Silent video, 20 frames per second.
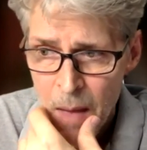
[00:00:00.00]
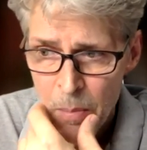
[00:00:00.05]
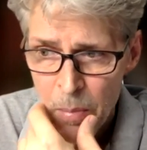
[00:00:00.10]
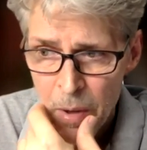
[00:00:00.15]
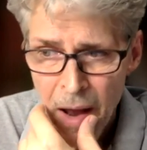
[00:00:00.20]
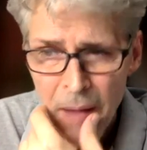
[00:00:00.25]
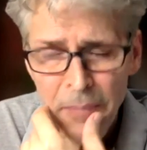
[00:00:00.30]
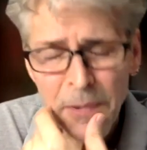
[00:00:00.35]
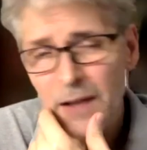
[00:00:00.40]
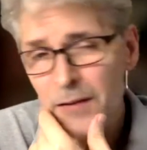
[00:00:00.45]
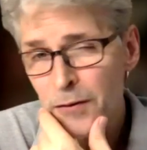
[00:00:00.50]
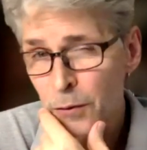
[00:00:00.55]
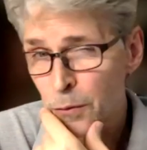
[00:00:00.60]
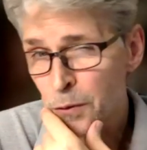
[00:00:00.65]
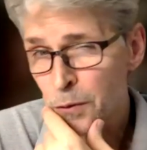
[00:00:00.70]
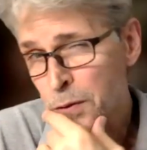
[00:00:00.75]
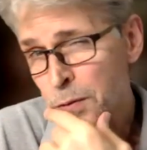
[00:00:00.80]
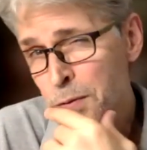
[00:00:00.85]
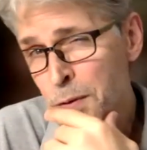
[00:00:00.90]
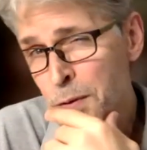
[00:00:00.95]
But I'm not so
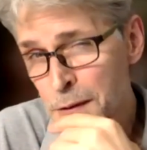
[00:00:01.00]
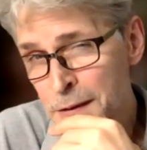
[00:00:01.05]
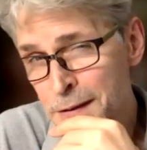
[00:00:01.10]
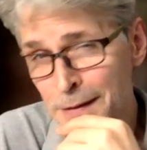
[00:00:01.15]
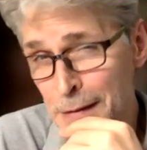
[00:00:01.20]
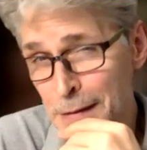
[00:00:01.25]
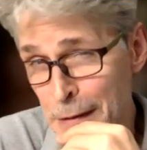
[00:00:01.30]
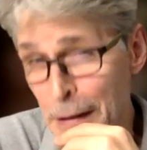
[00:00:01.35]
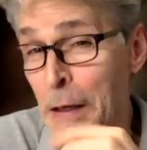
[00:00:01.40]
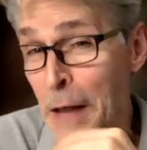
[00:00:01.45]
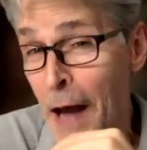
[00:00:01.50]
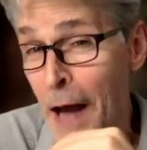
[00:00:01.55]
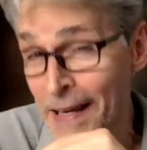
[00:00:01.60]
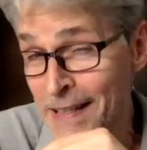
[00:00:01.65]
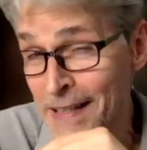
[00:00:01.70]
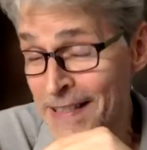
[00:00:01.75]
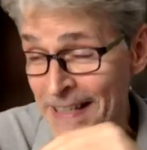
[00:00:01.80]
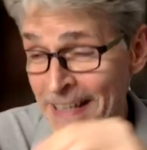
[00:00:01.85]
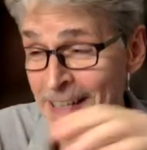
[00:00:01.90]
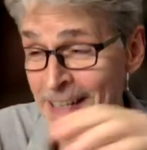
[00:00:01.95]
sure it's a good
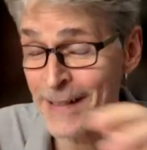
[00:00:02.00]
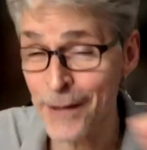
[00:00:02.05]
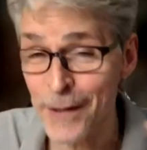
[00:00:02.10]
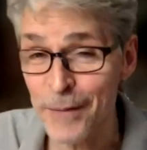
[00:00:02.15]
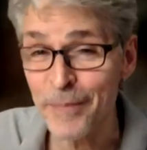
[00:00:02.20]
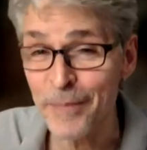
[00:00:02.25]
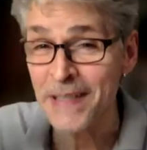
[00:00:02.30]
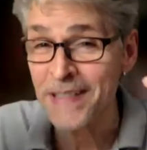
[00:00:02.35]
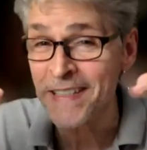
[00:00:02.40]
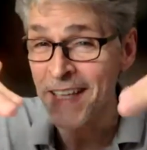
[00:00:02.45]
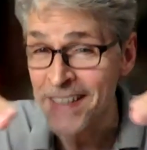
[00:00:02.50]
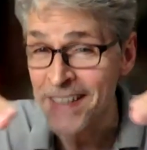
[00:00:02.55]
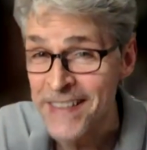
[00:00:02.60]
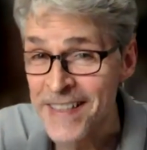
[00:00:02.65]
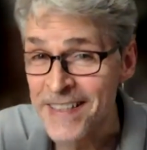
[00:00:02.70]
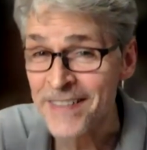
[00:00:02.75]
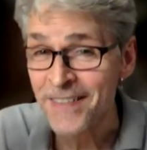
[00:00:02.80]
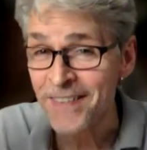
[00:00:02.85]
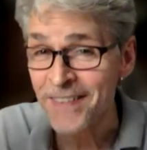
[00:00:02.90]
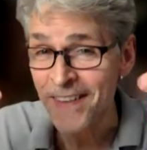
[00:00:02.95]
idea to be getting
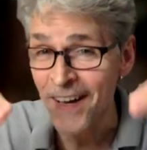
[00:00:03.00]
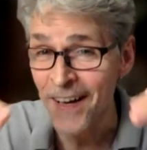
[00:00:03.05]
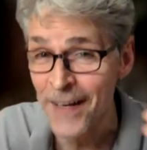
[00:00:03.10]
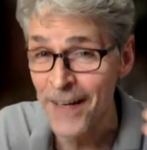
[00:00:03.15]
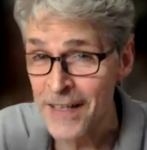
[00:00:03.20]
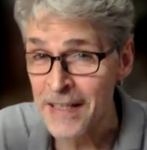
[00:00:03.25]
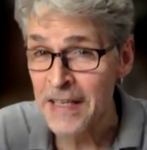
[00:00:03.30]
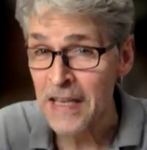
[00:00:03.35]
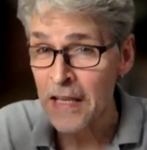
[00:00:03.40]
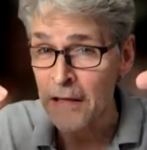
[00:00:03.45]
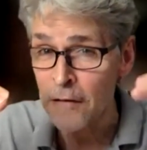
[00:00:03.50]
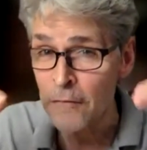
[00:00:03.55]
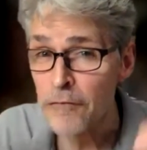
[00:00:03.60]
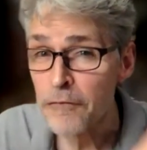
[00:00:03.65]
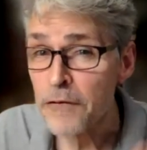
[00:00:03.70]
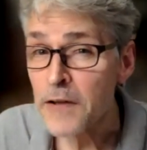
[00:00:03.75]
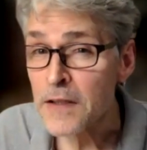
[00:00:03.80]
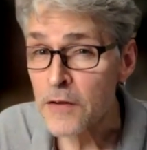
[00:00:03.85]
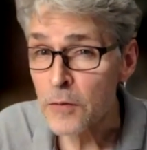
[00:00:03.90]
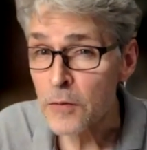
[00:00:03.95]
inside an
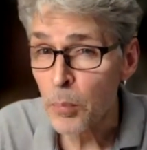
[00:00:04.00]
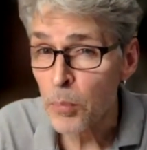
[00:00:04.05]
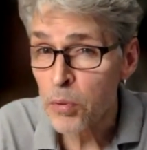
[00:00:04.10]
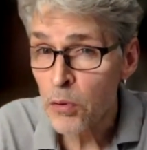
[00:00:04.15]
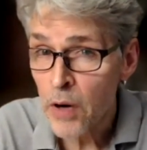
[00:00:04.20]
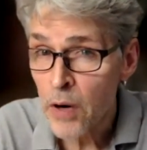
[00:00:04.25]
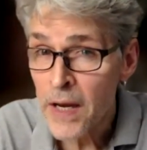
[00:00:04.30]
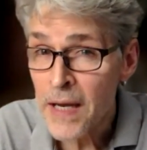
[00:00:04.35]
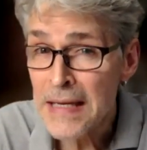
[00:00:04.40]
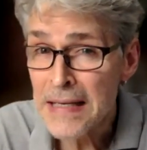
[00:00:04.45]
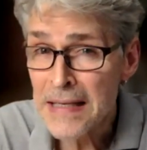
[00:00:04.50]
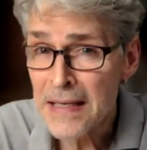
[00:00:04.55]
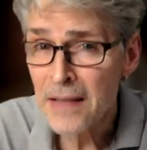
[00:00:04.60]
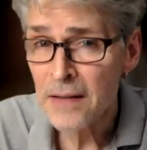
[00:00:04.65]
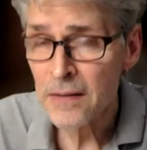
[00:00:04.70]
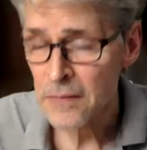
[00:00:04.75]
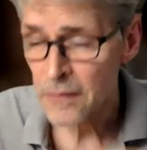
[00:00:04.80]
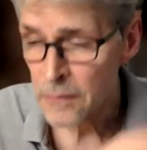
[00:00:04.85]
infant's brain